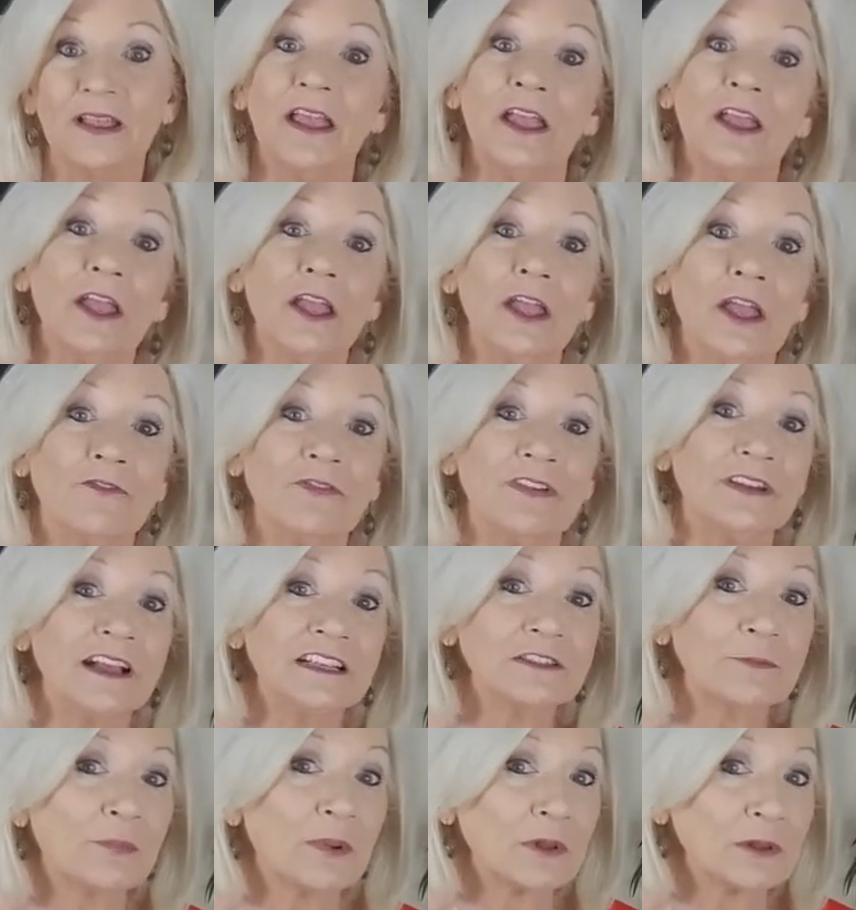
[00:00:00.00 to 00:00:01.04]
If it doesn't
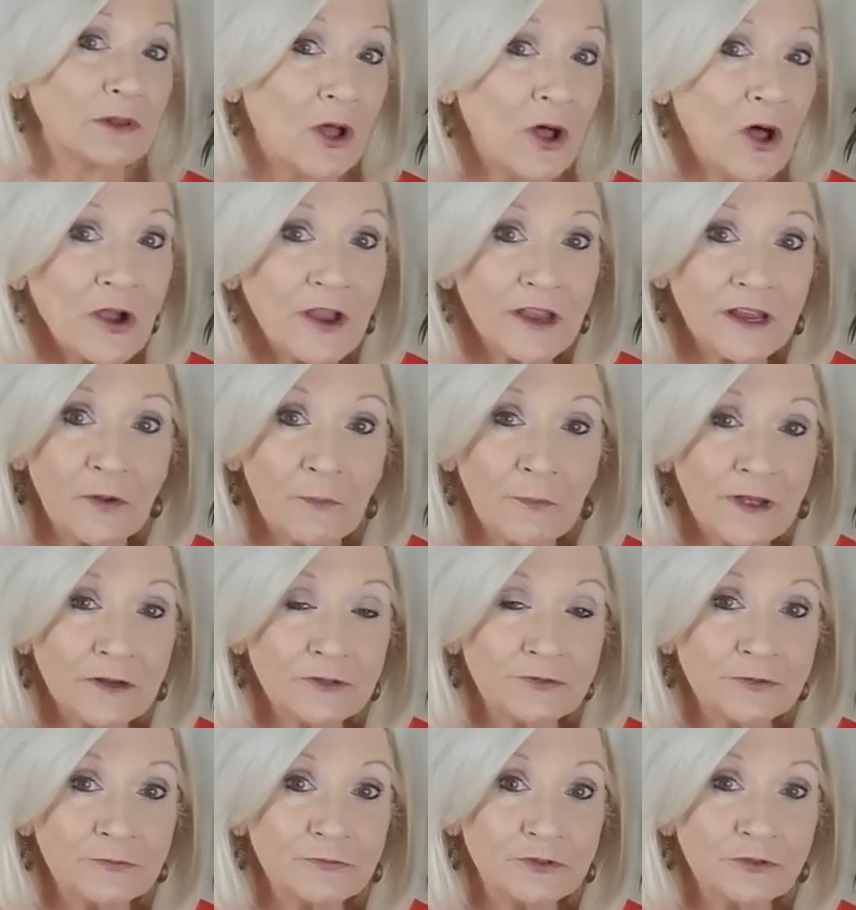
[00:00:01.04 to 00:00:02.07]
belong in a bedroom
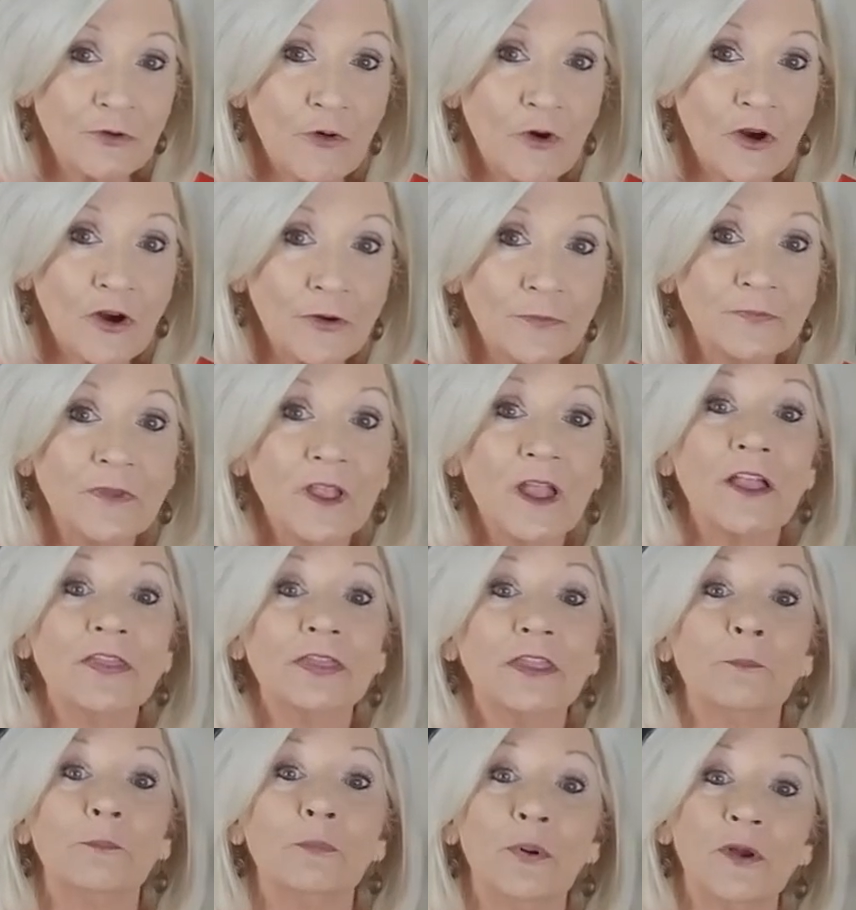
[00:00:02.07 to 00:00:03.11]
drawer, then
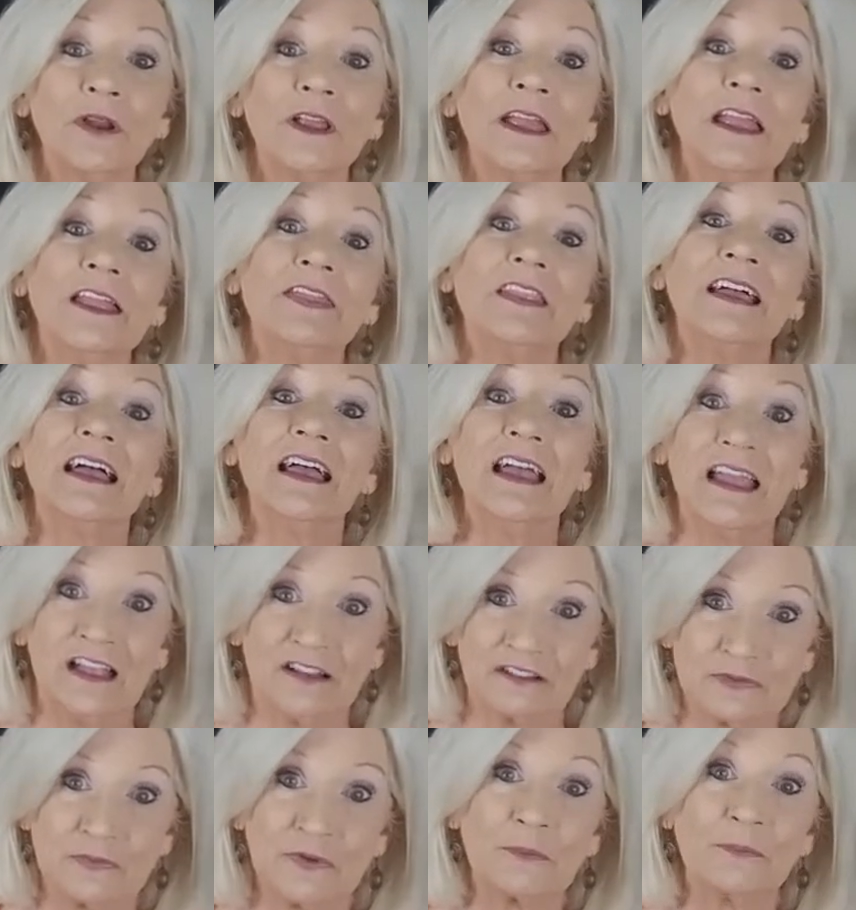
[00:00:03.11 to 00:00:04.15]
put it in the
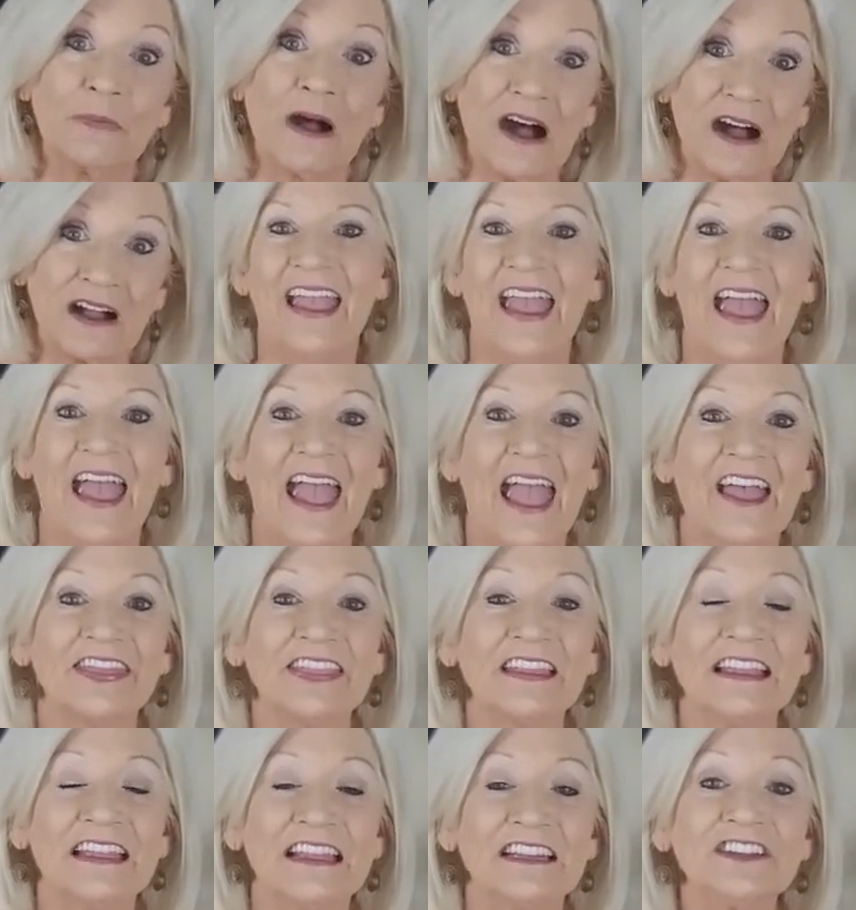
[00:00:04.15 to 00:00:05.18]
elsewhere box. At the
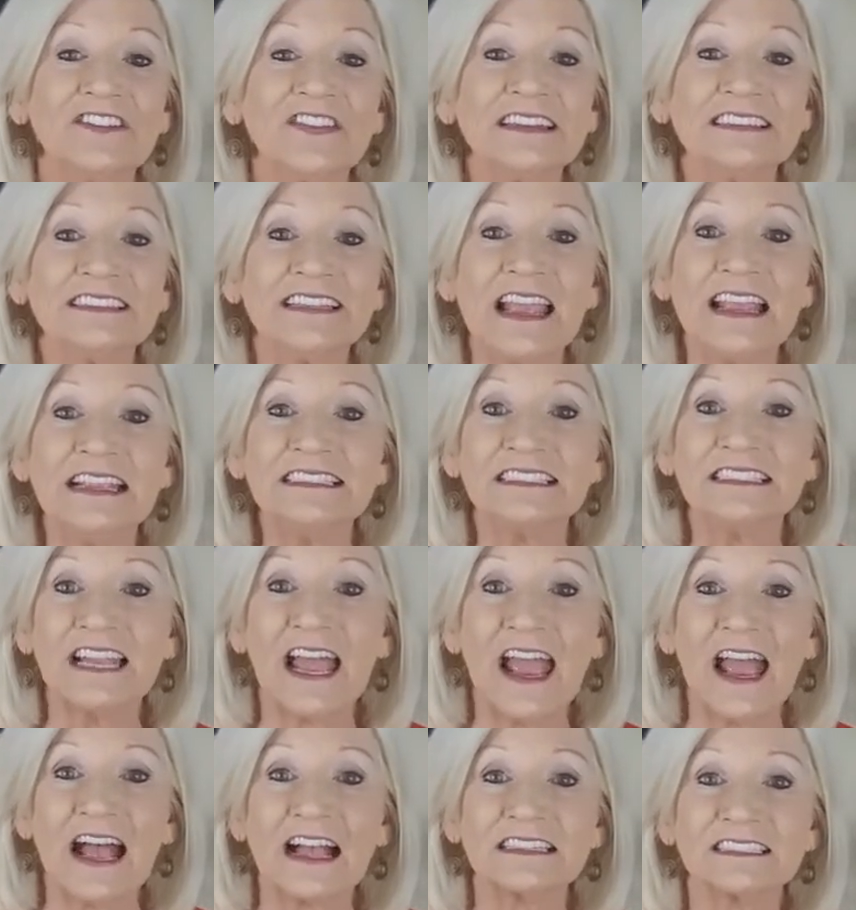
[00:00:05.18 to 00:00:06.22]
end of the day's
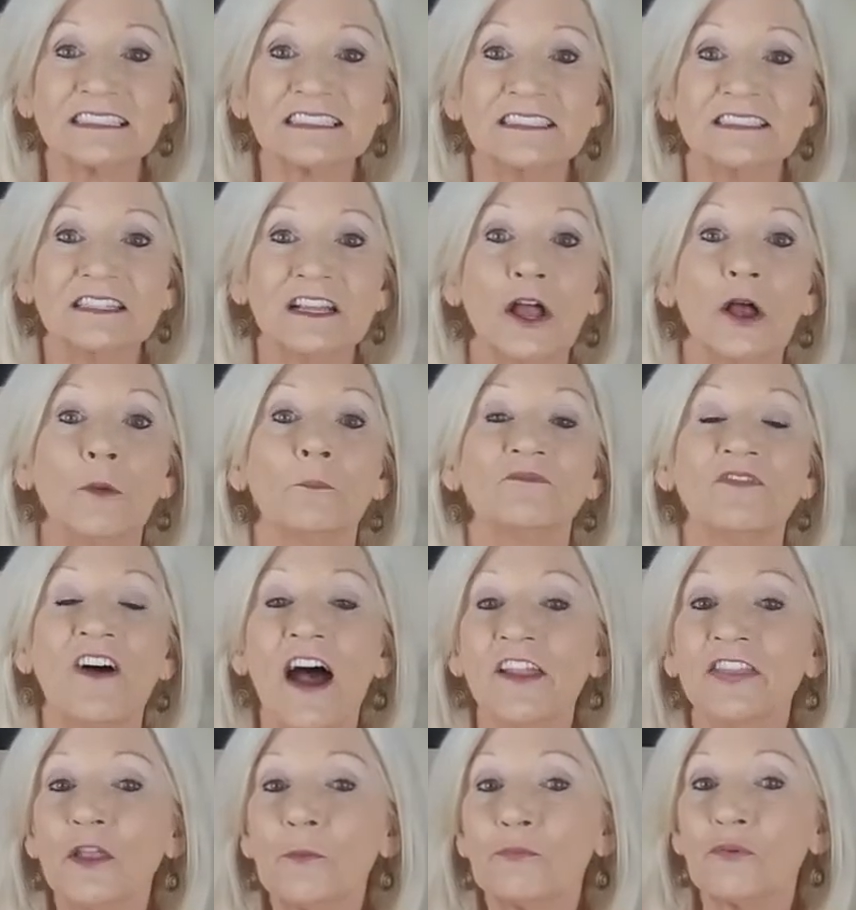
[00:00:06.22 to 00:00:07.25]
task, find
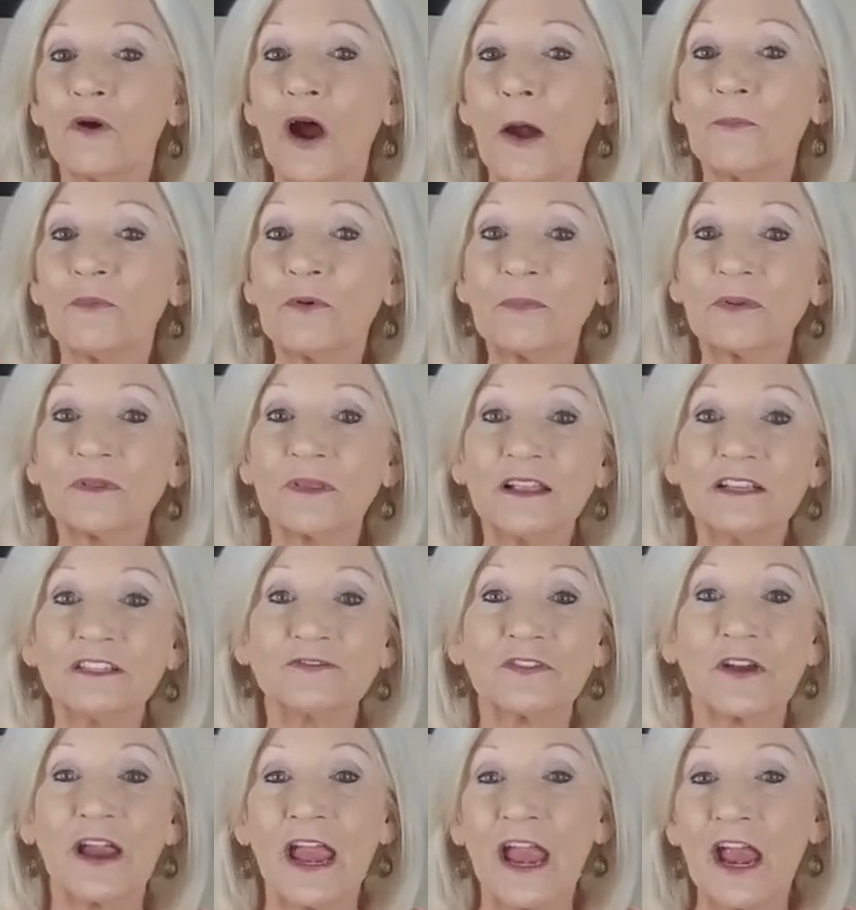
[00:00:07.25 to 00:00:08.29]
the proper place
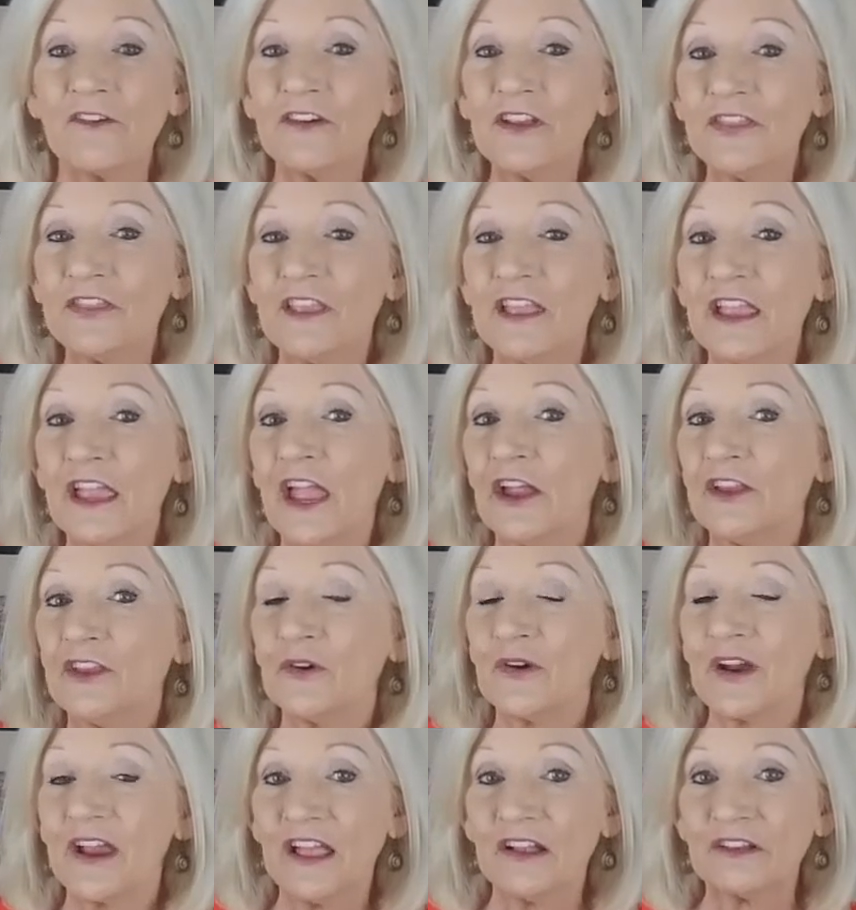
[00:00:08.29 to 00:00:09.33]
for everything in your
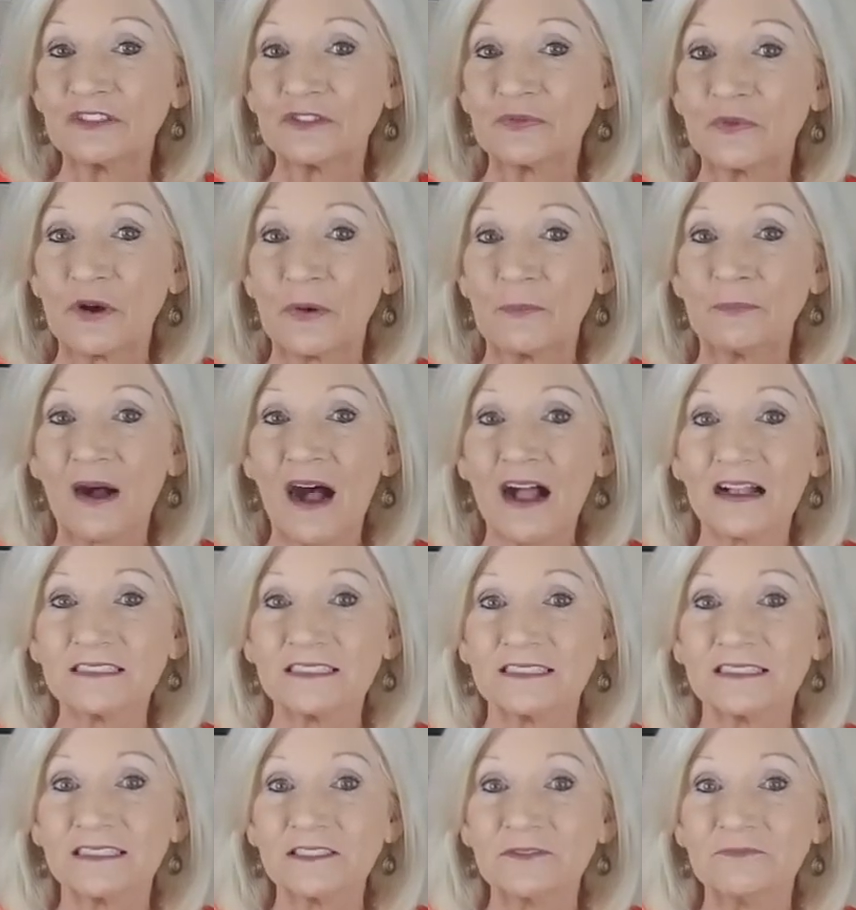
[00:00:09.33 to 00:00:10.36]
elsewhere
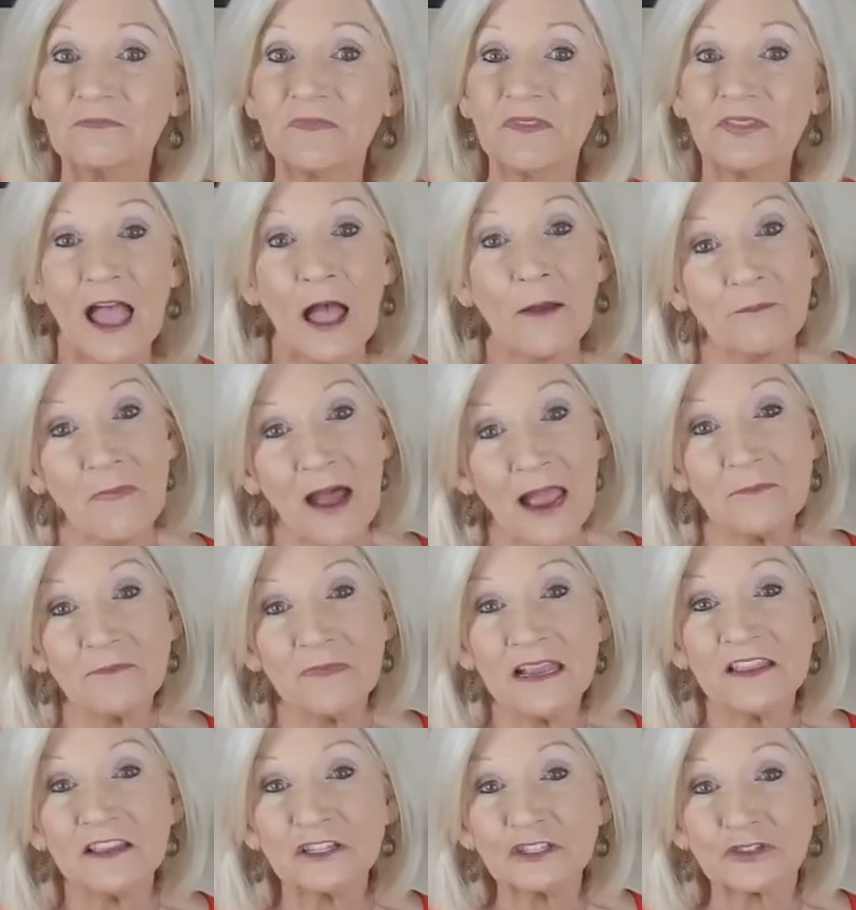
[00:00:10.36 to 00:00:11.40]
boxes. That might mean
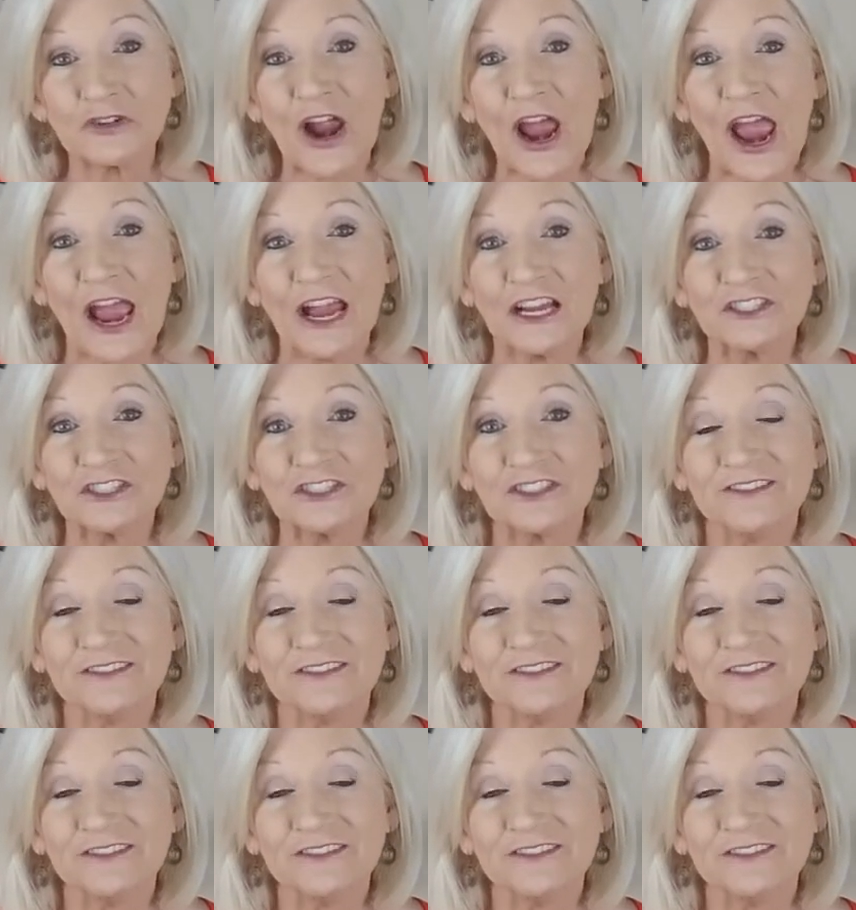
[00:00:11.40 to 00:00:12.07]
the trash.